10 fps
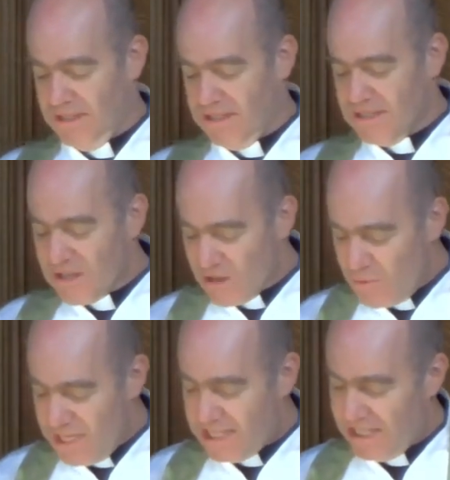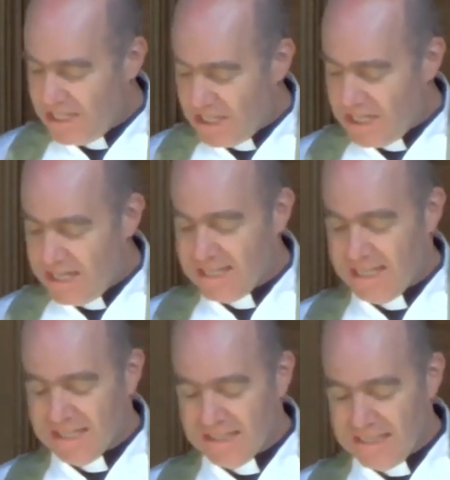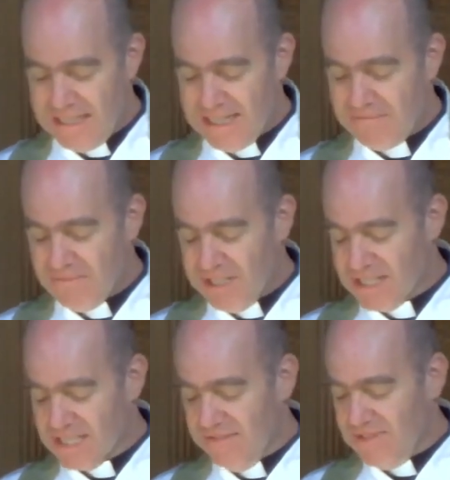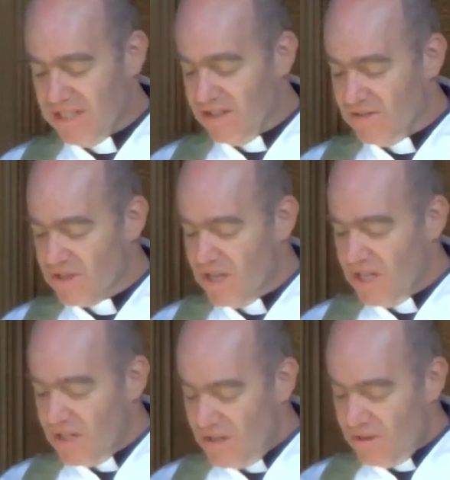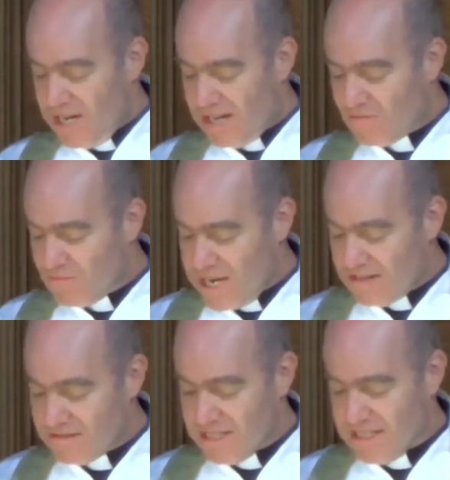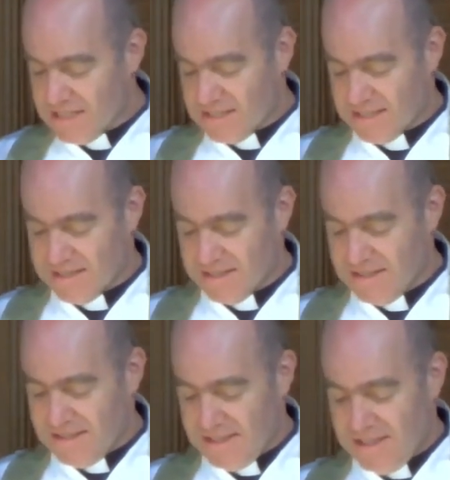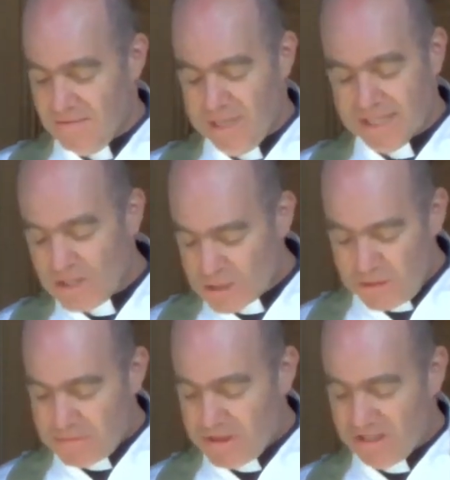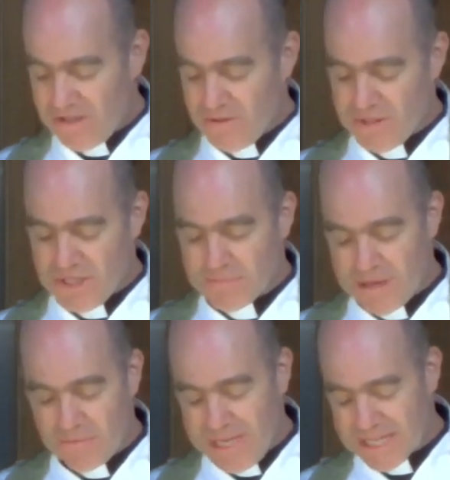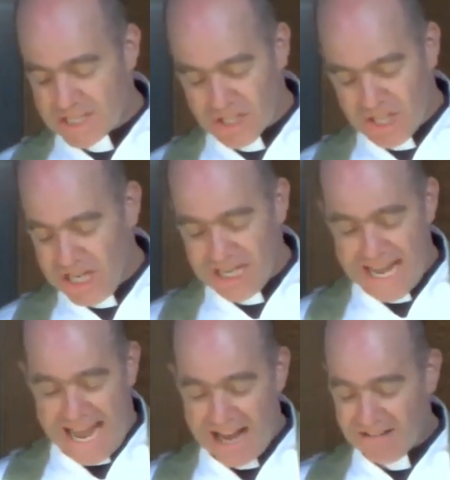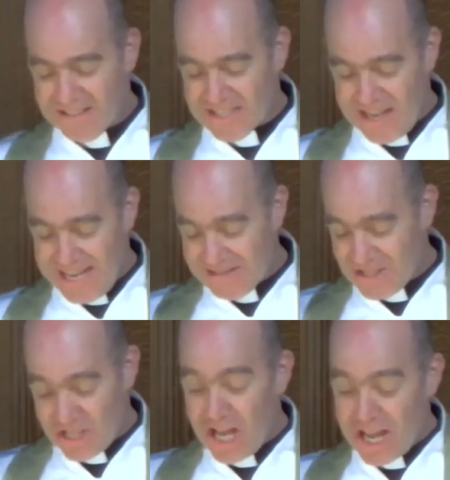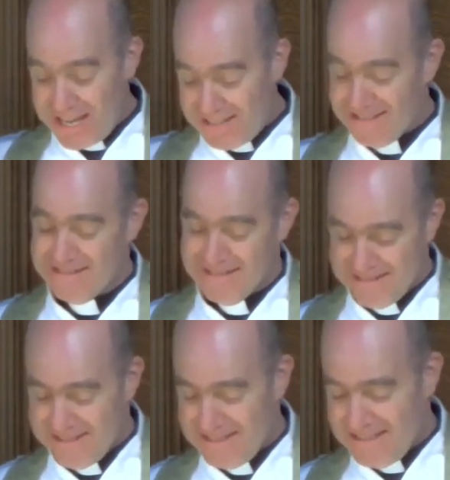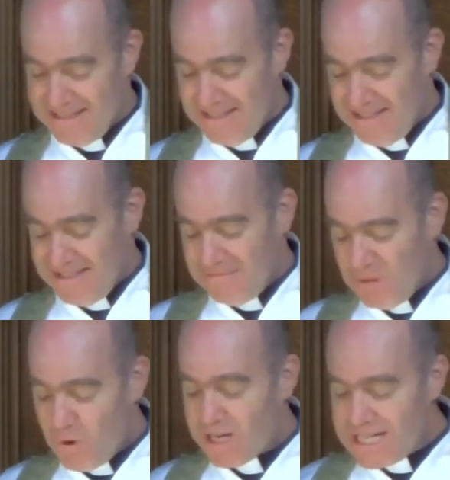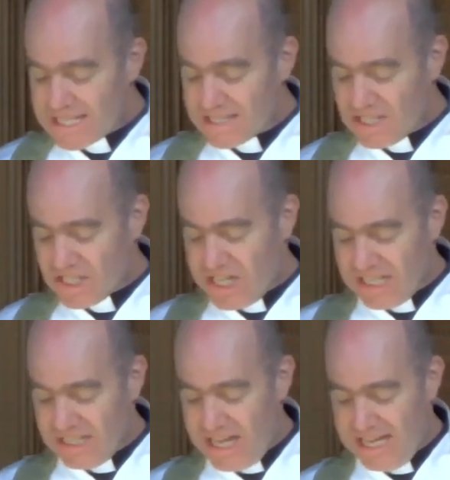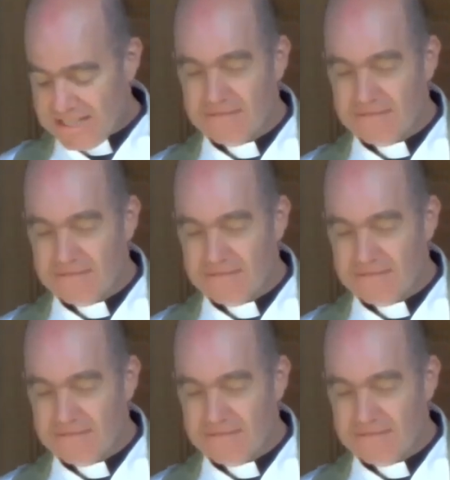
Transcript: so that we can guide and lead and bring to safety those who are around us. We are not to be pocket torches, but we are to shine outside. But what is it to shine a light?